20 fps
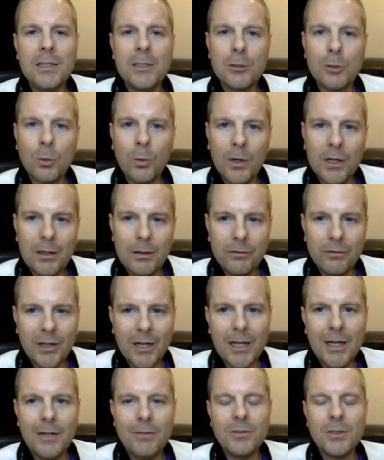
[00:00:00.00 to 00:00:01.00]

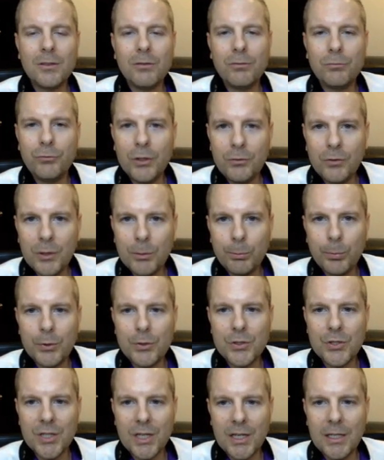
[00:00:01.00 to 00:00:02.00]
twenty-five to fifty
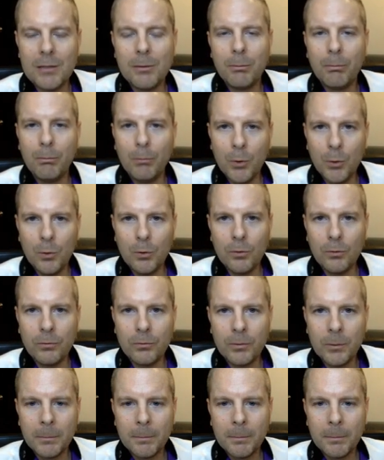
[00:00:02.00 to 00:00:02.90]
percent move.